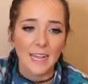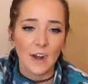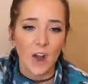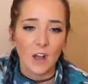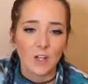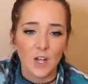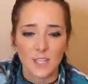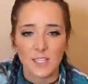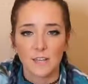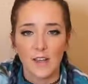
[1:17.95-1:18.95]
cannot
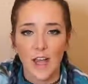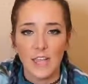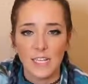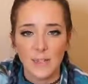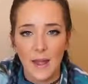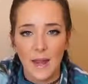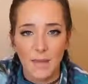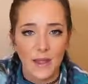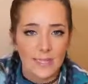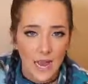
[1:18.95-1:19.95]
justify spending
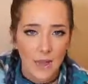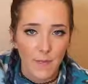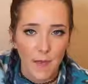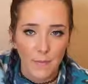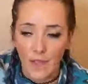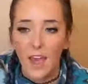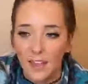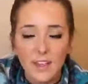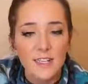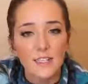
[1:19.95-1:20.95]
my time that way.
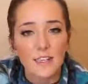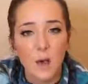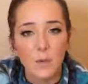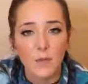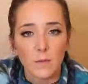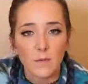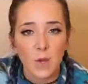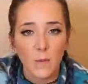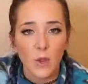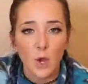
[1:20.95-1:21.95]
And this is coming from
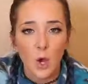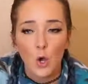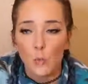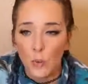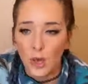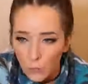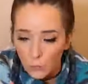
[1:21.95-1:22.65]
someone who put